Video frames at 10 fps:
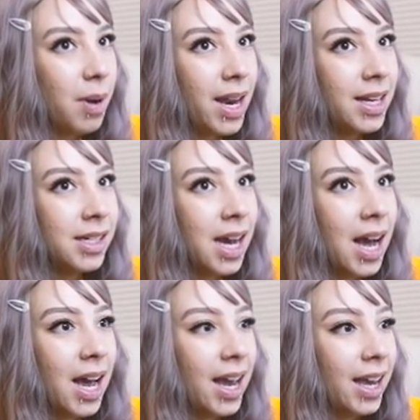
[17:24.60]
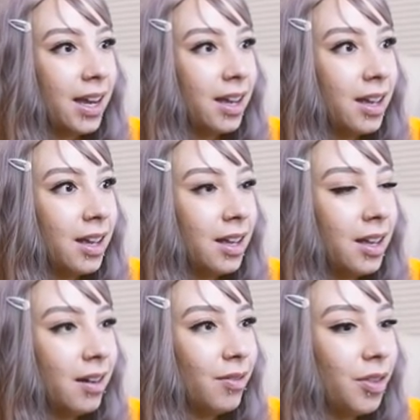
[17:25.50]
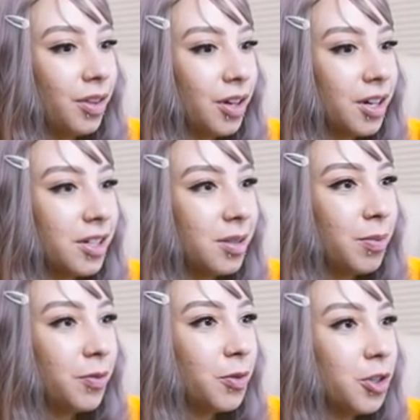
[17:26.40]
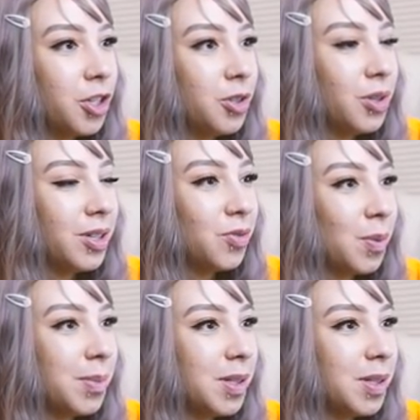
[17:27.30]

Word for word: might die of thirst before she drinks from